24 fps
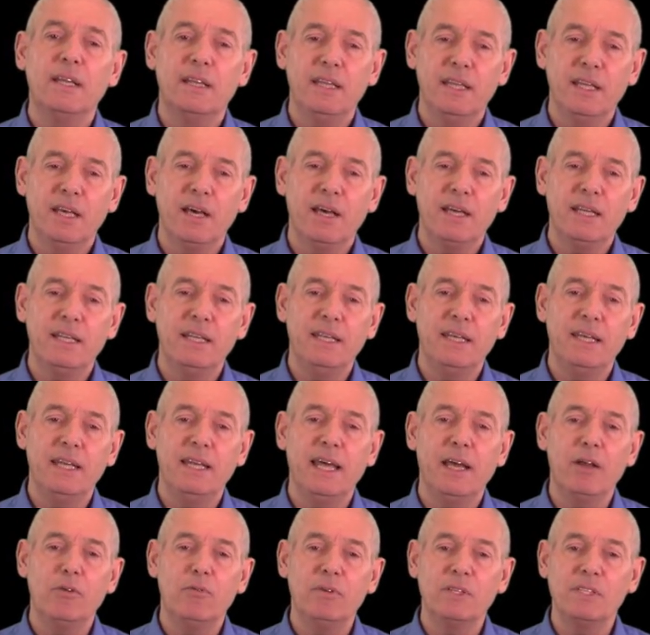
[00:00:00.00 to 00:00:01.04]
the idea
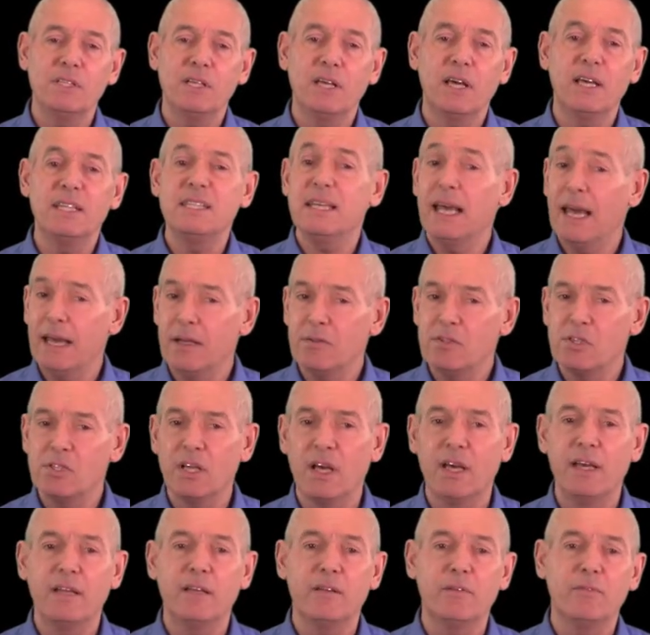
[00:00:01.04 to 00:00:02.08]
now resides
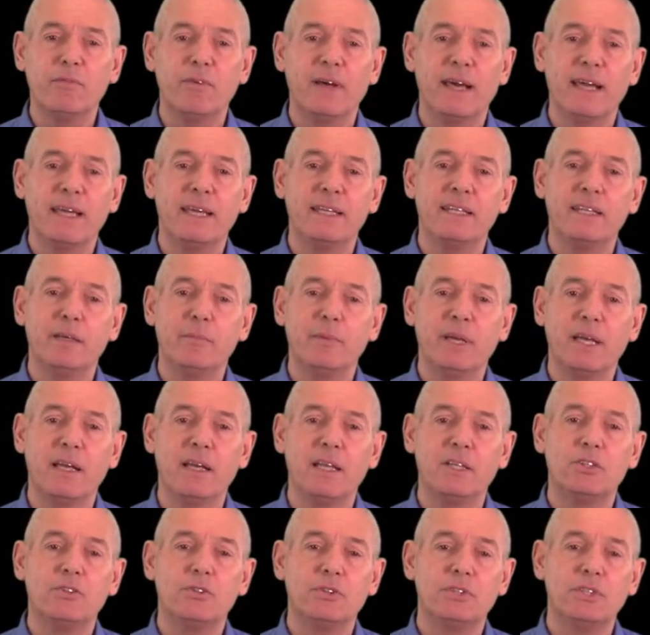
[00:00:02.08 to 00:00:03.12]
outside of academic
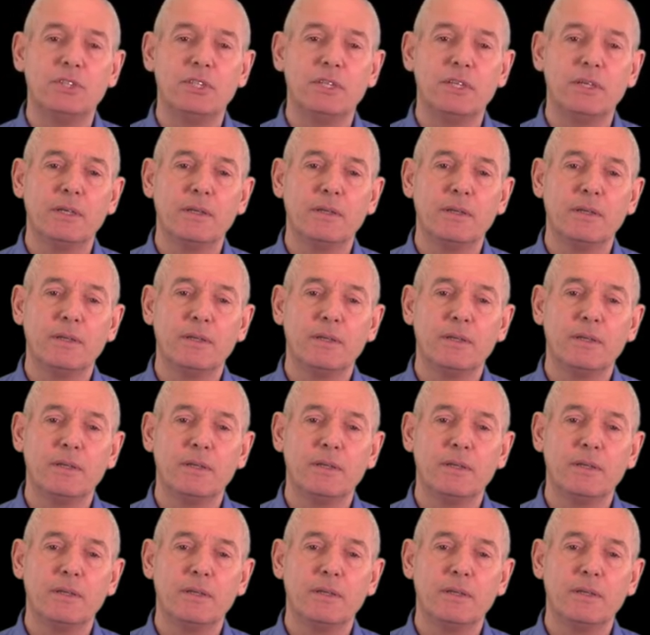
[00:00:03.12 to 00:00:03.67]
literature.